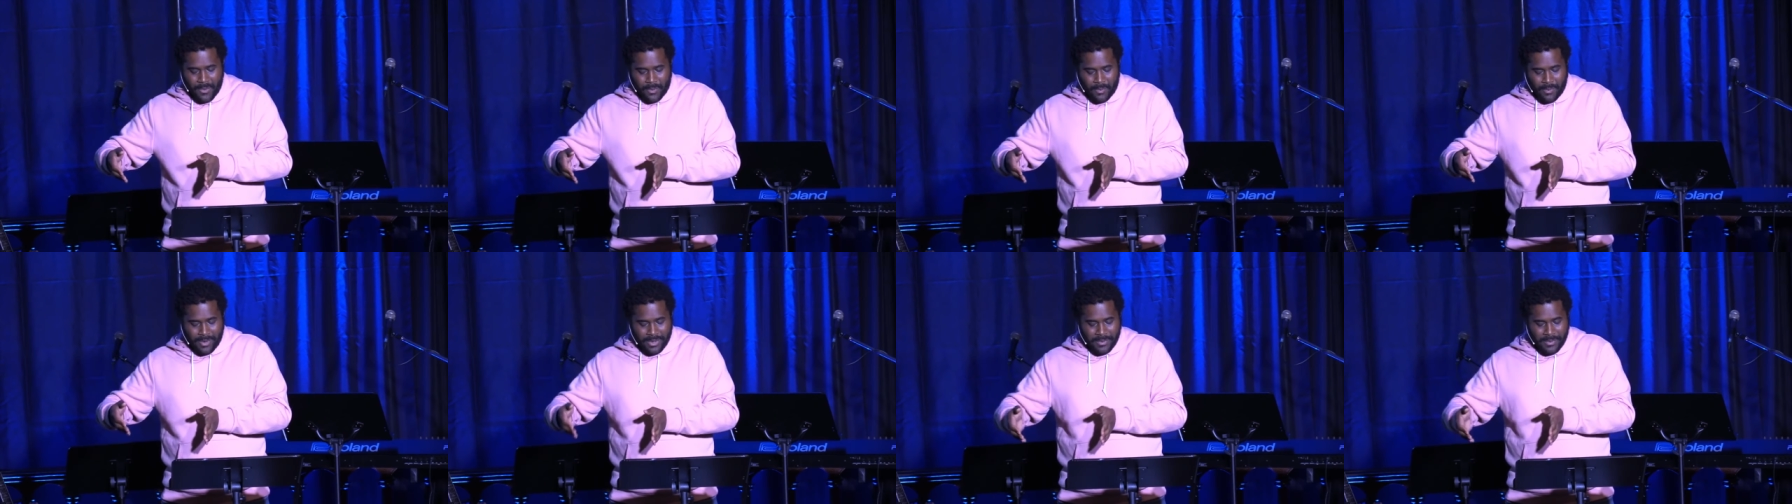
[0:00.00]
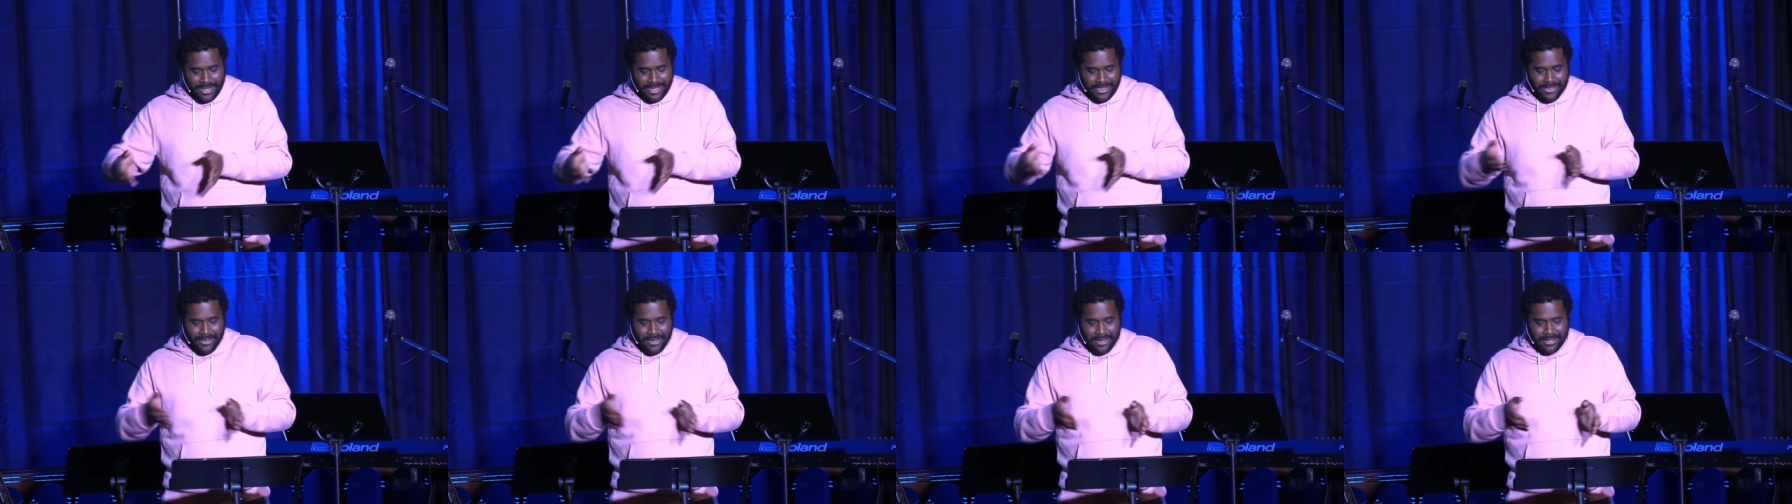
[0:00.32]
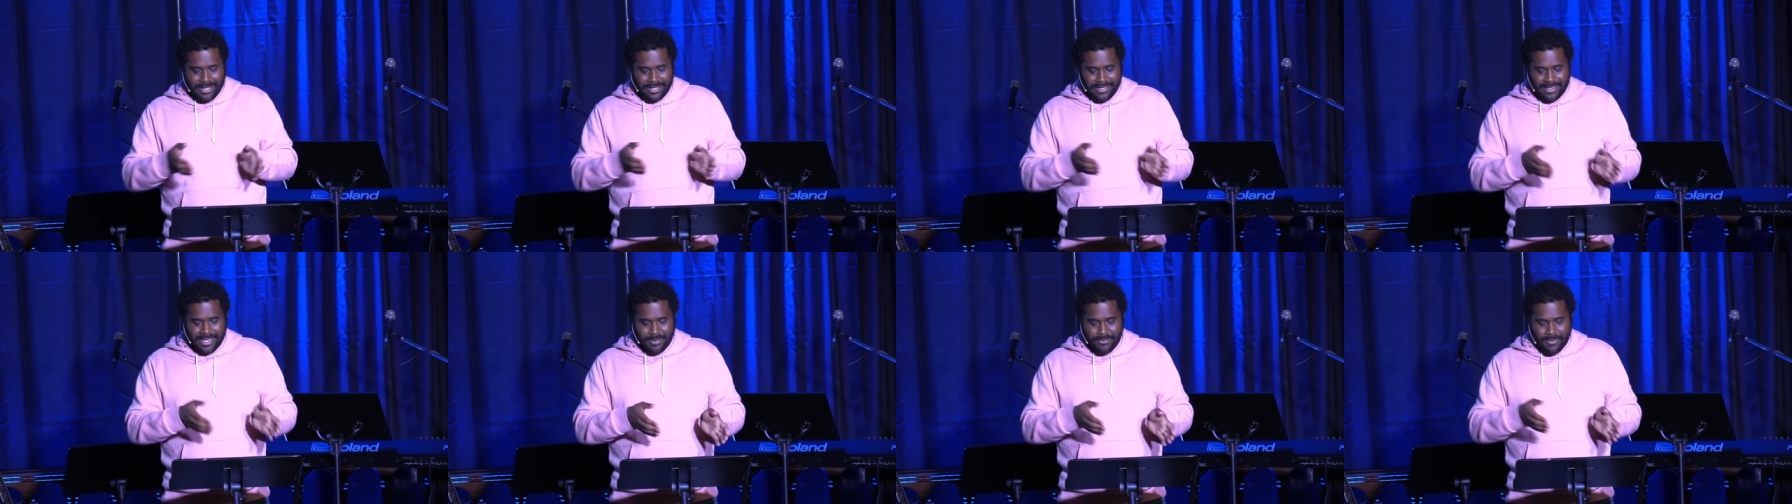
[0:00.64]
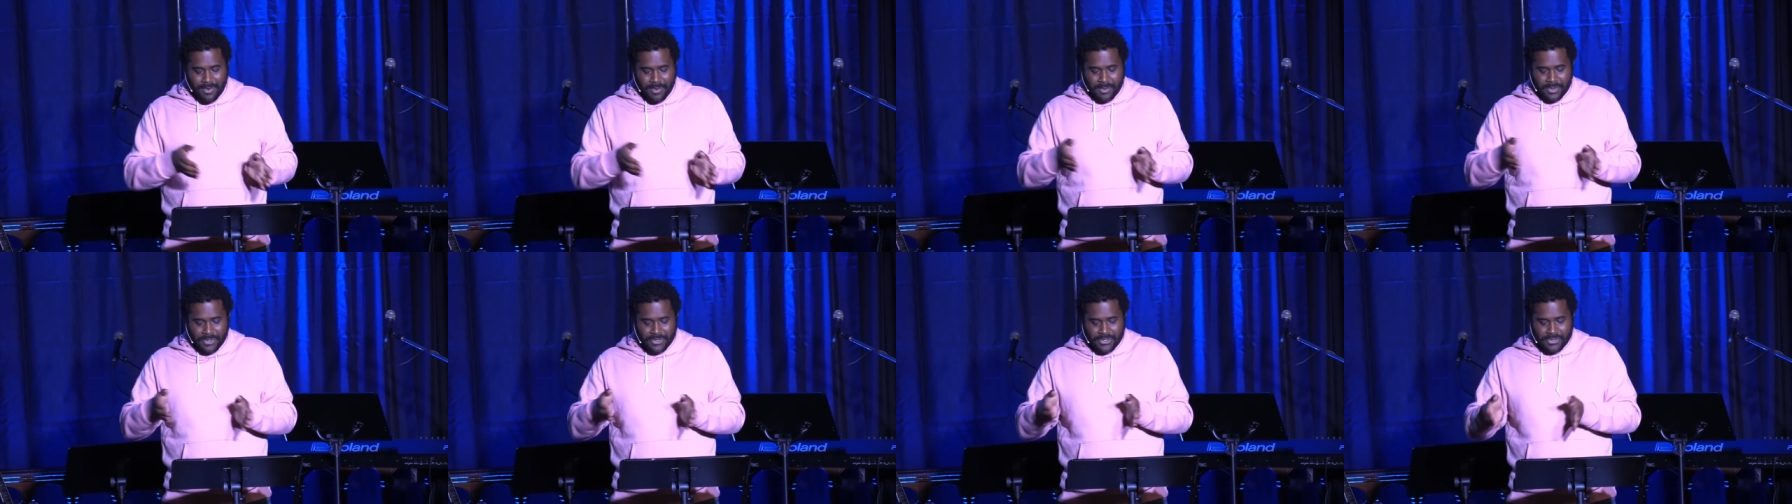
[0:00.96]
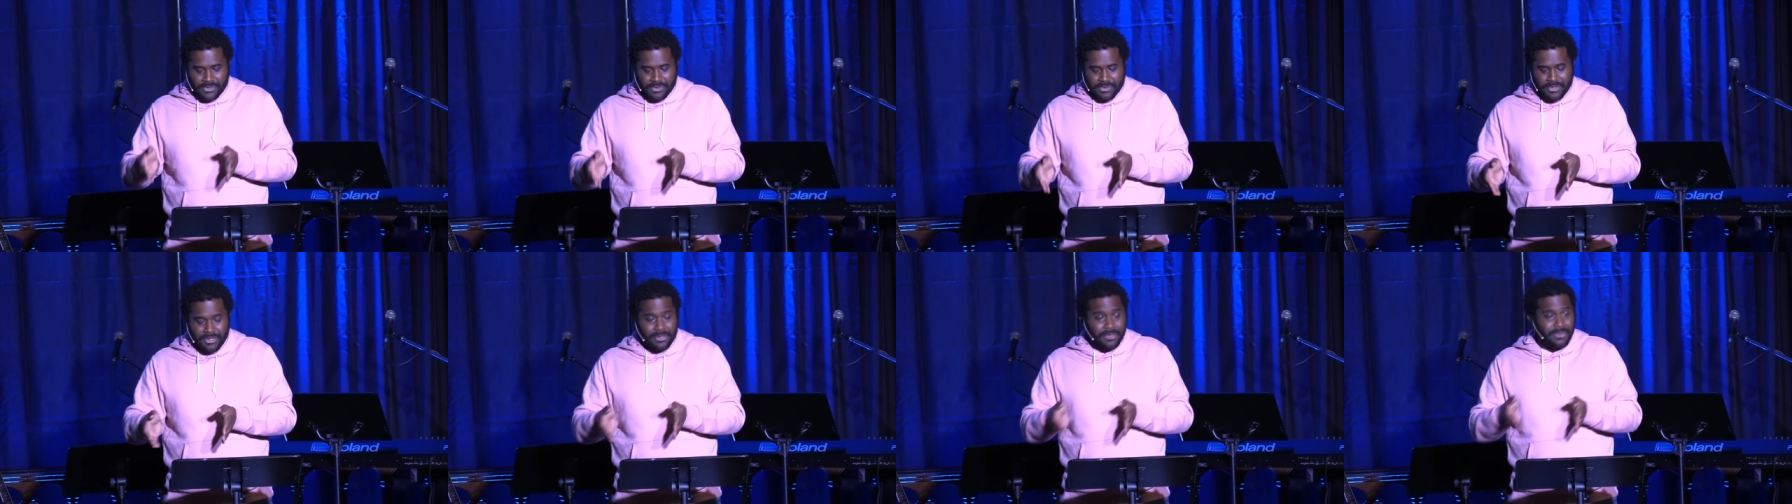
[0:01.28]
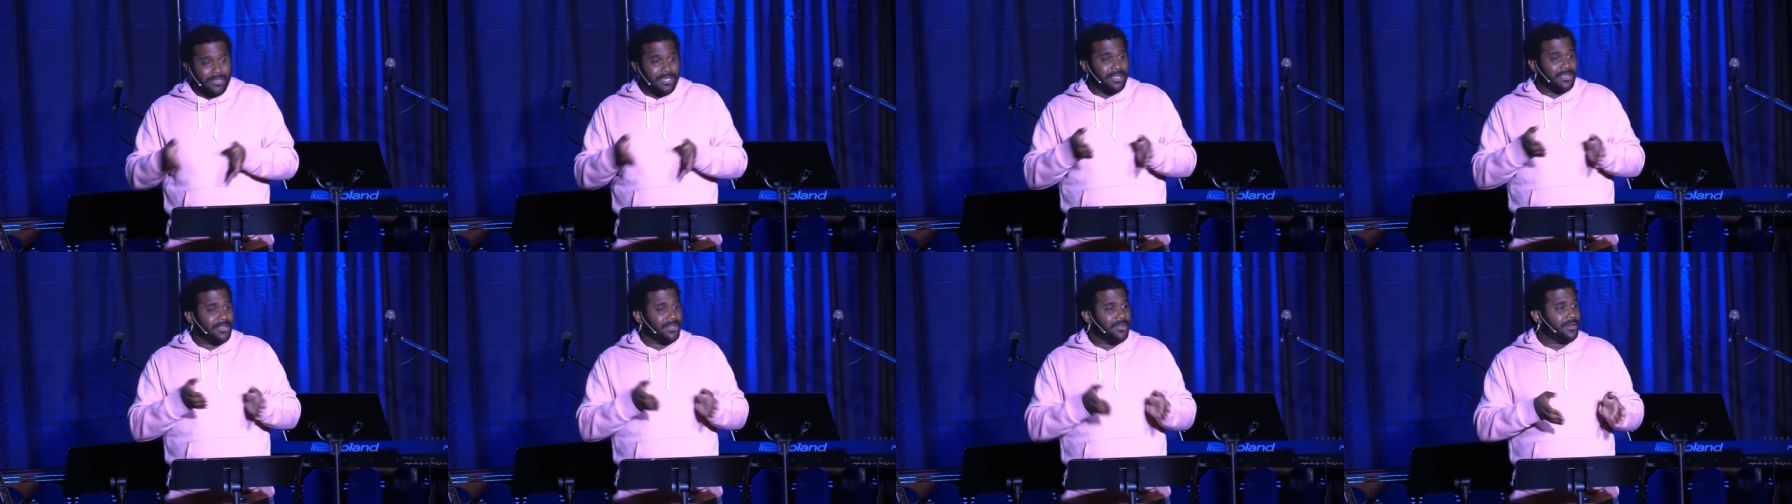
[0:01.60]
when we look to them, what we're
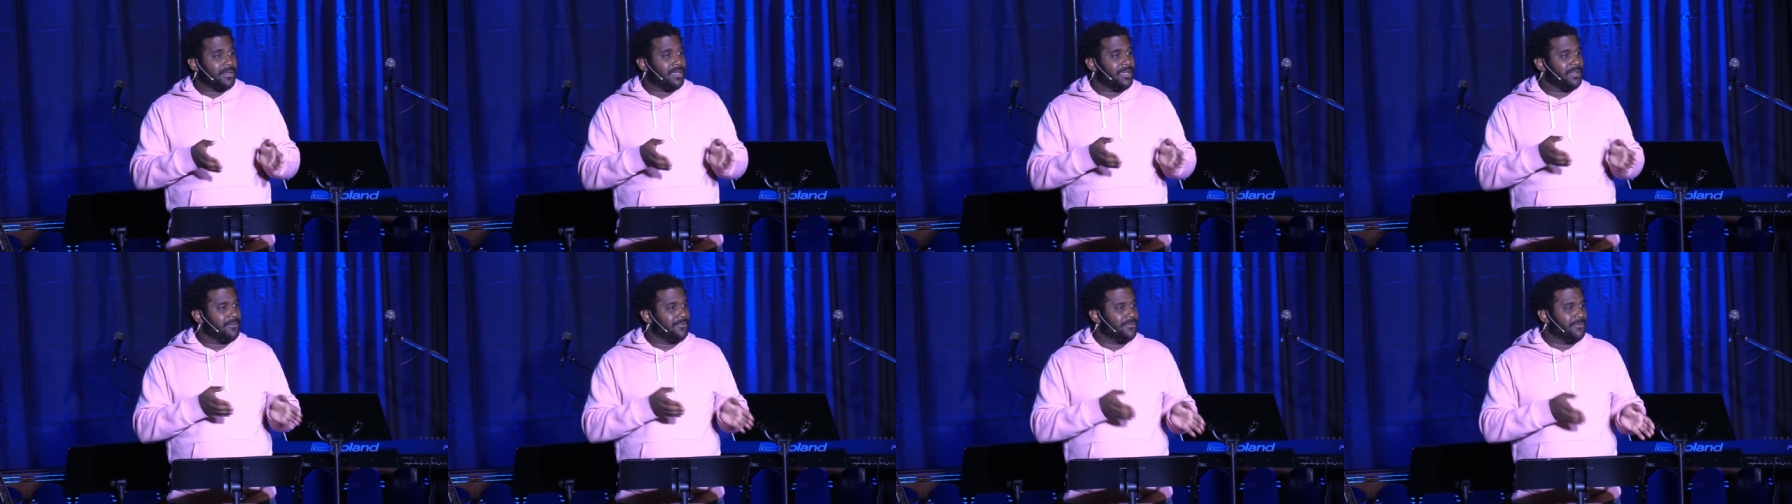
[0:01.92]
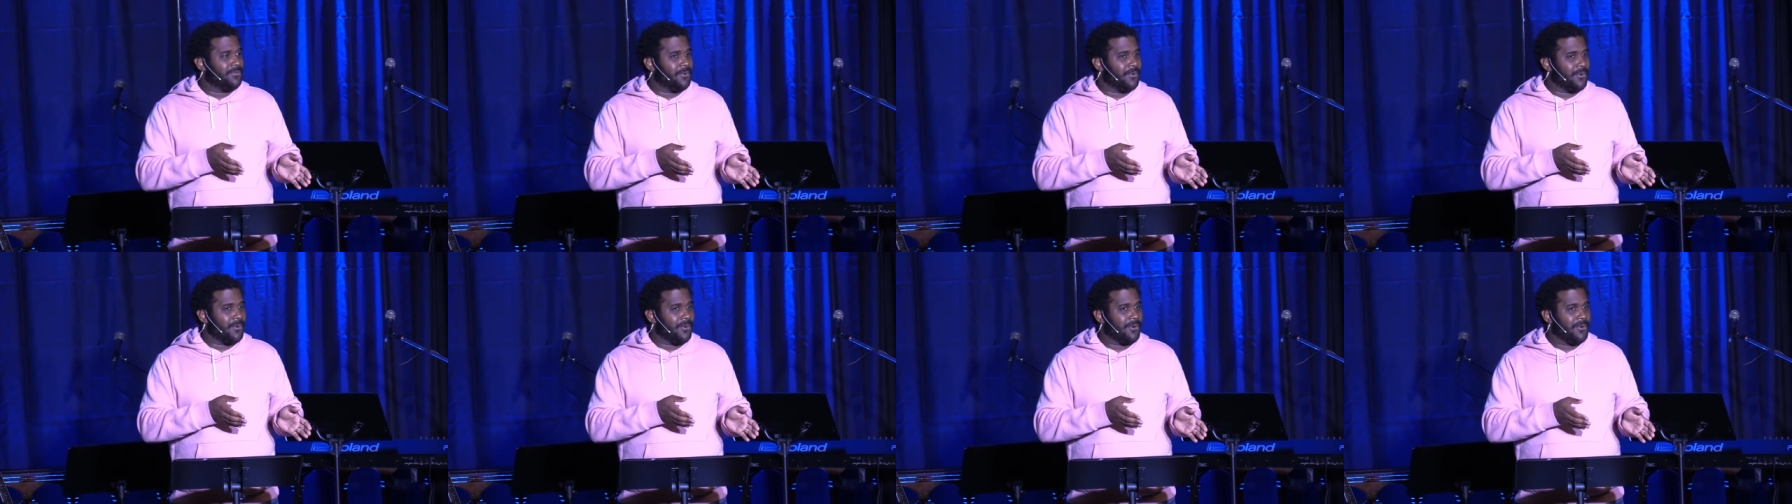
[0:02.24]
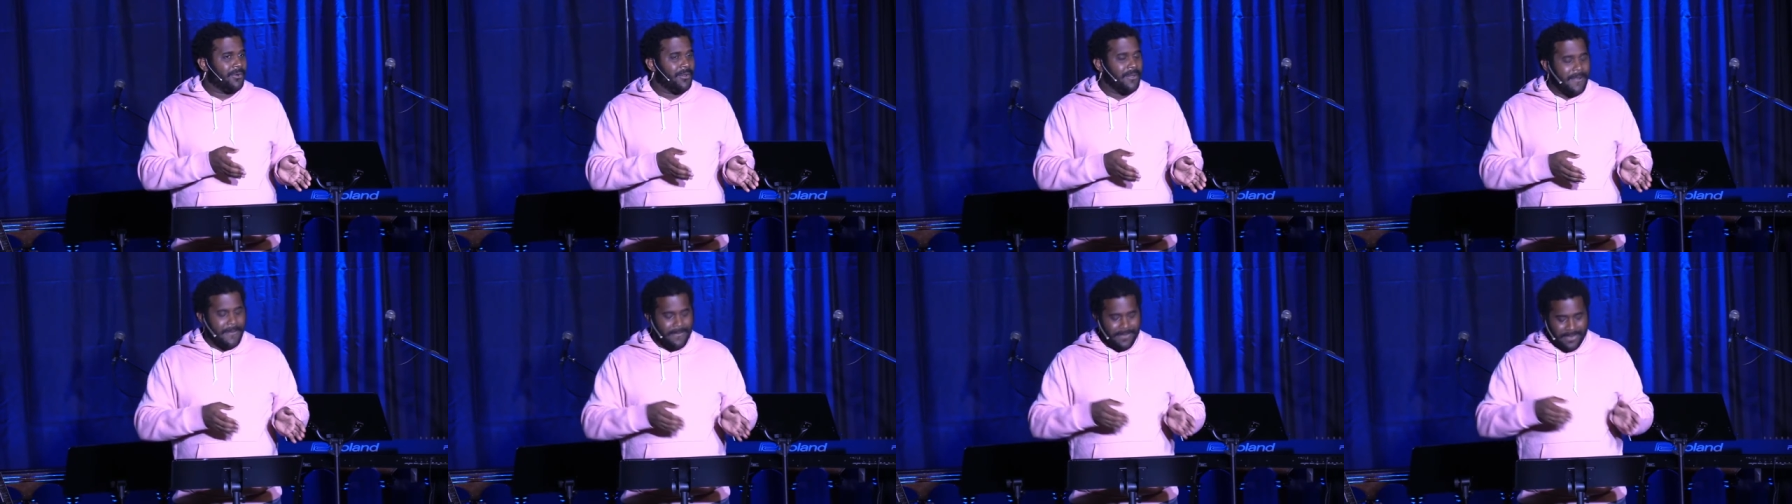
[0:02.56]
truly looking for